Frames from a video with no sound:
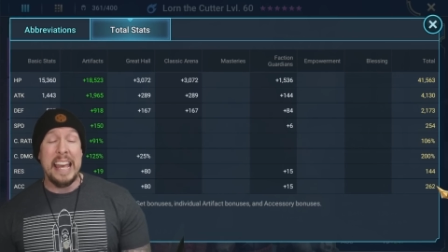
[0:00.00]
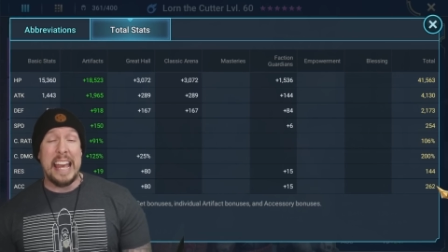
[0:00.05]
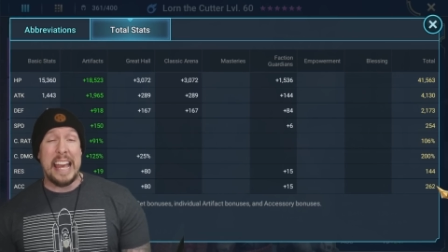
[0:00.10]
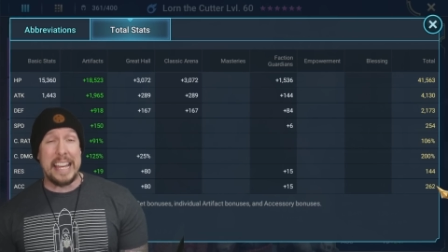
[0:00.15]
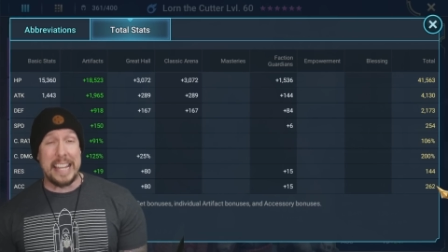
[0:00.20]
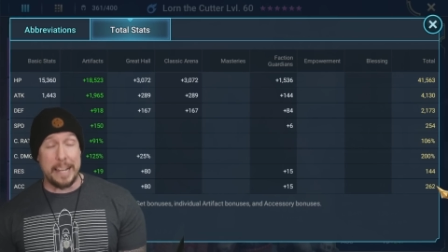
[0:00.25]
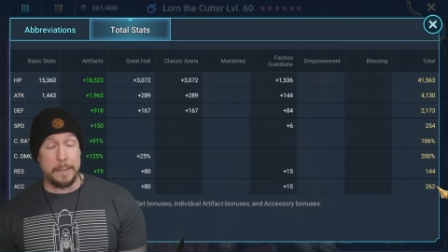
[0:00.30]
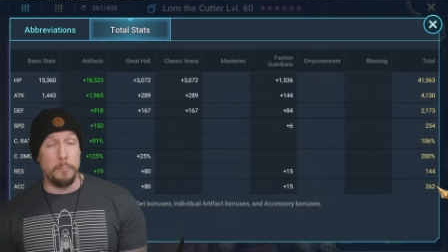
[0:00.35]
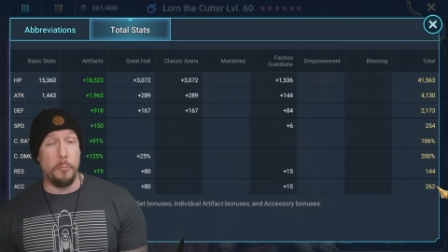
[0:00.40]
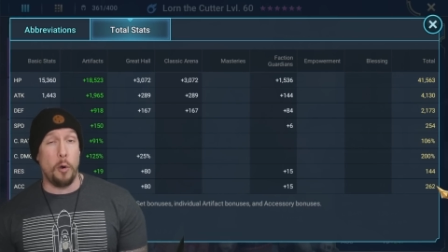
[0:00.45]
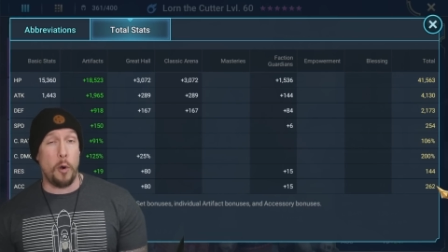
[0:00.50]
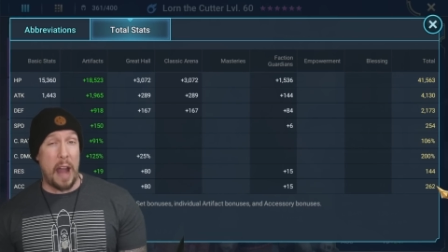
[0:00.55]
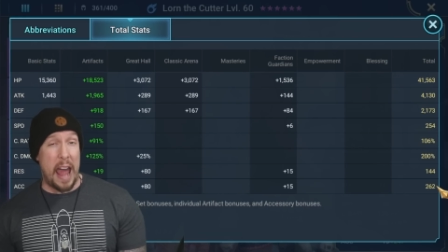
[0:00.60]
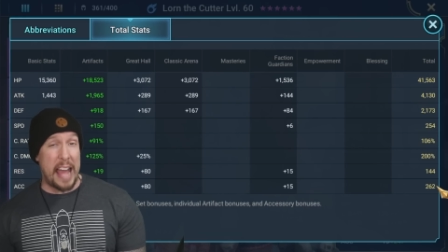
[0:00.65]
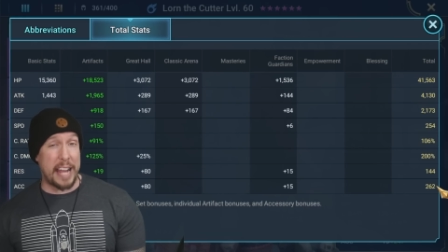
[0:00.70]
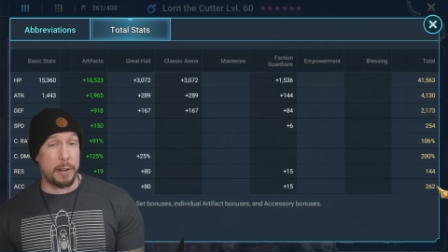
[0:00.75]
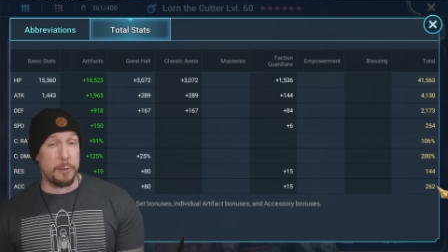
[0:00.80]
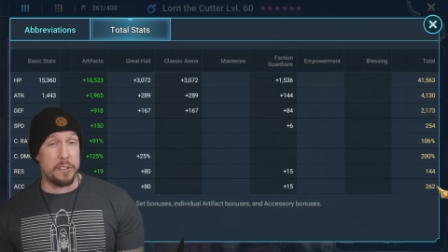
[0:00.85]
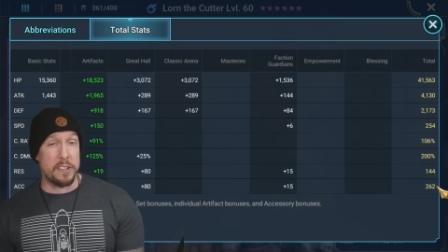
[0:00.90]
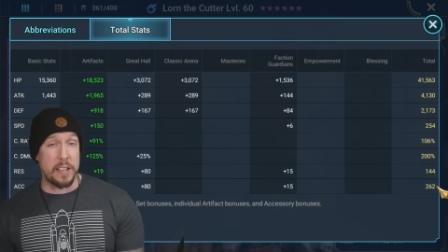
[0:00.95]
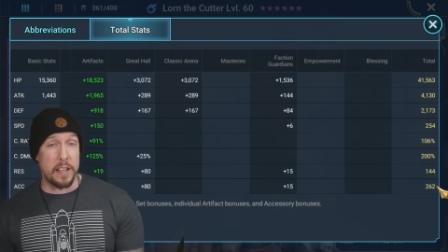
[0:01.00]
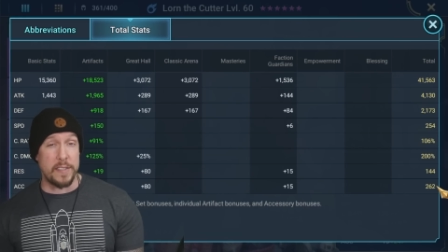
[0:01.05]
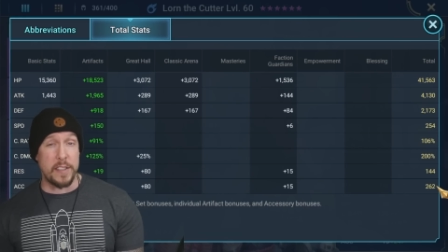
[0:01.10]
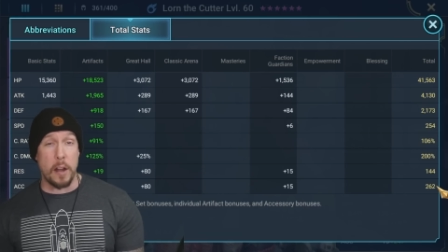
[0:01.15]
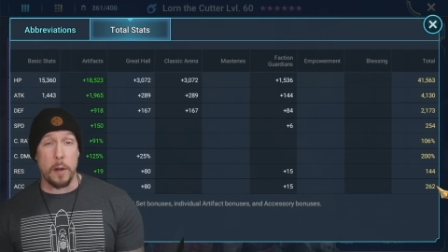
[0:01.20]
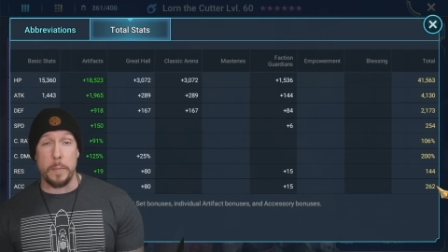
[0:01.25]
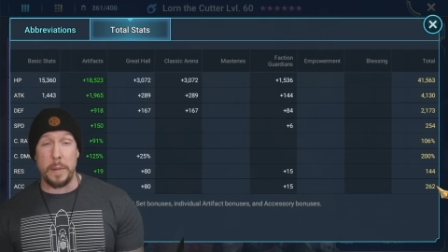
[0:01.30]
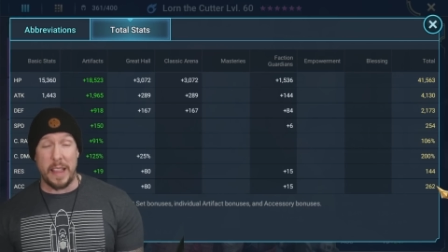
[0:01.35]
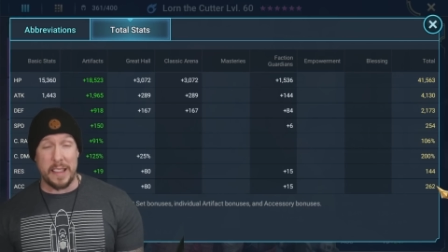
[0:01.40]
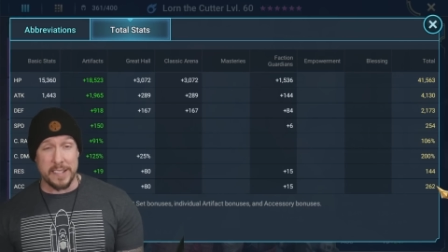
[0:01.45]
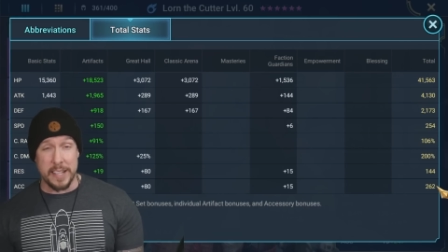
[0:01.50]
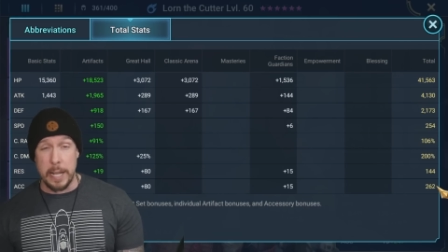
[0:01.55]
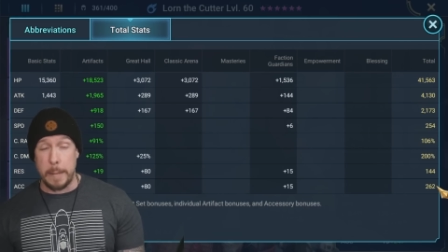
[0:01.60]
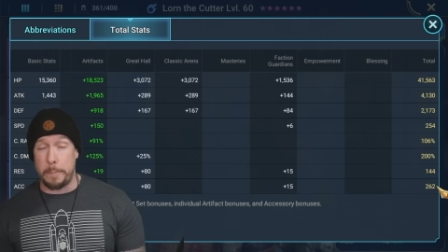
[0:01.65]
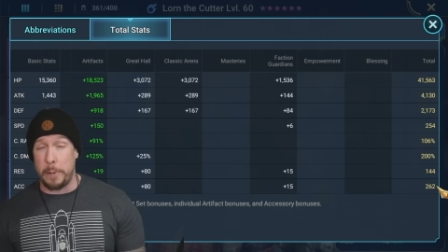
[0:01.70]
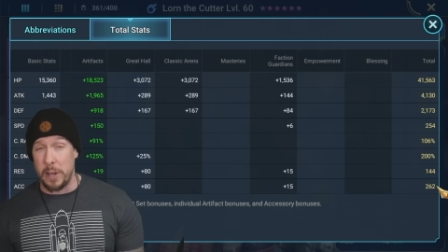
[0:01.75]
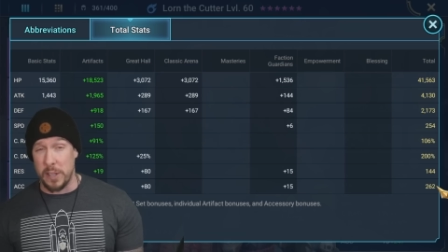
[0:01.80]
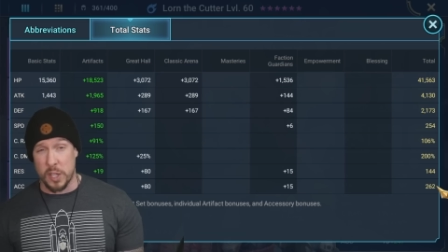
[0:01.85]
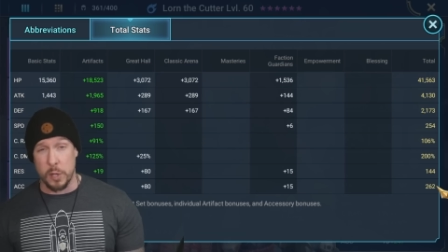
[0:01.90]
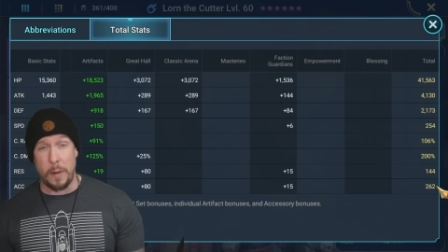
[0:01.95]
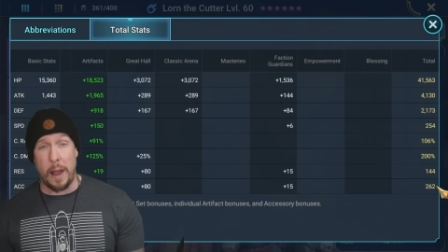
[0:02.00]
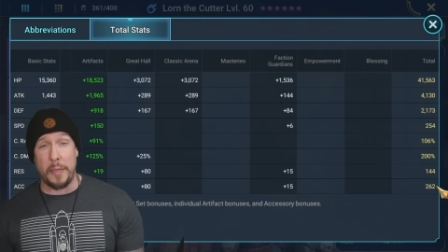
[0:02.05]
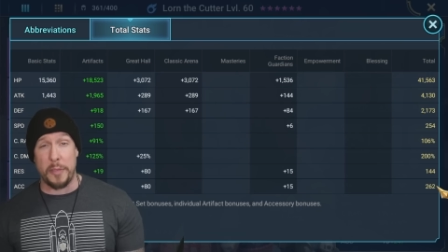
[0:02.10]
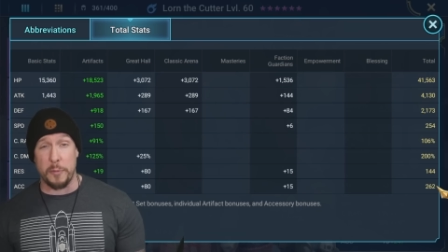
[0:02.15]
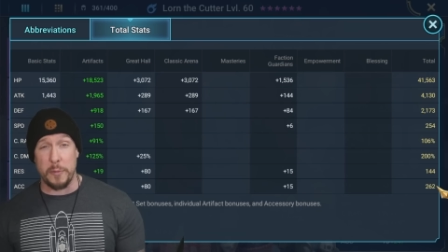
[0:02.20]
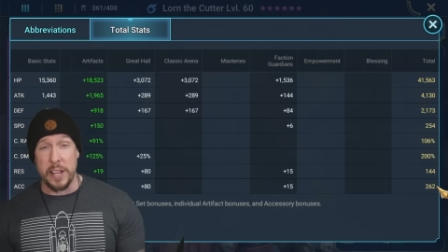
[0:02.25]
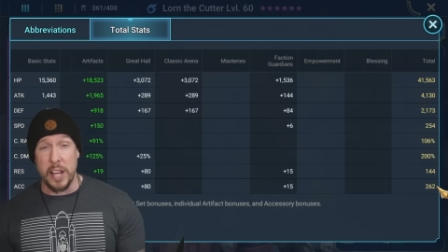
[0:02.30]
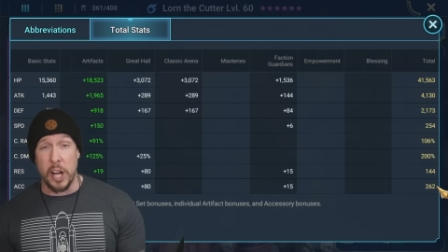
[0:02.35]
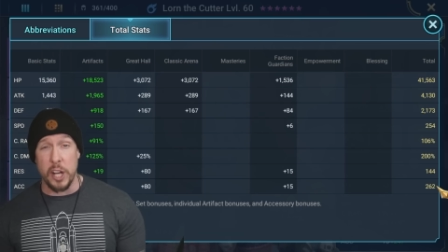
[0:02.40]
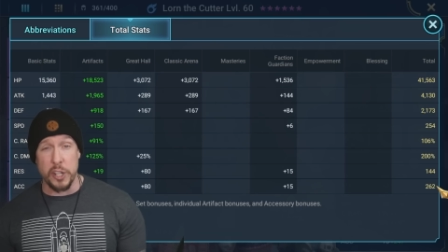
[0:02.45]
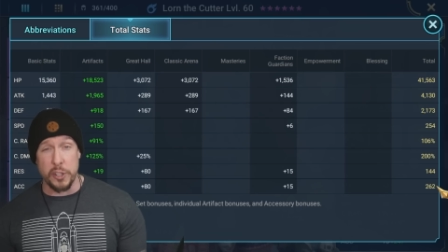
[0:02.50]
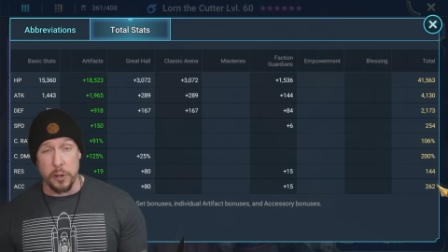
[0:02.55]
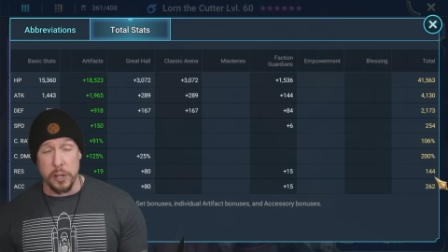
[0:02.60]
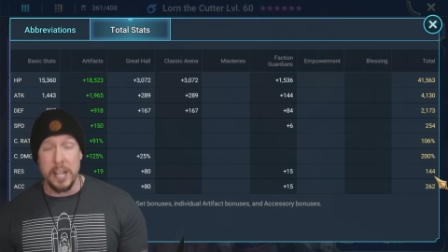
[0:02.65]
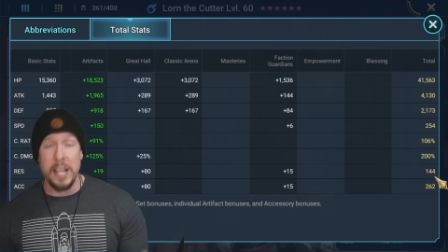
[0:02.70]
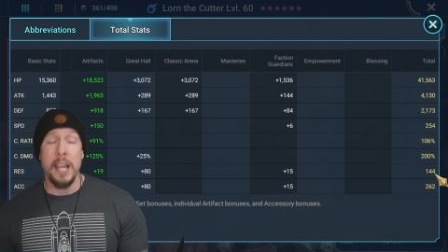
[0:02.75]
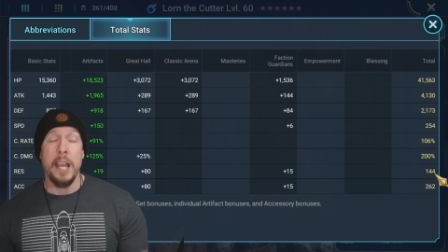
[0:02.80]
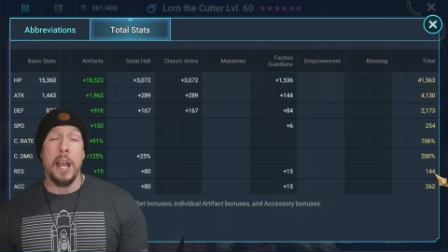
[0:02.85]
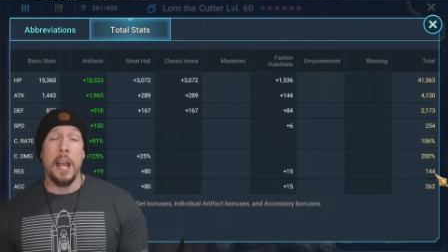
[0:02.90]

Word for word: and get more accuracy there, but that's going to put us around 300.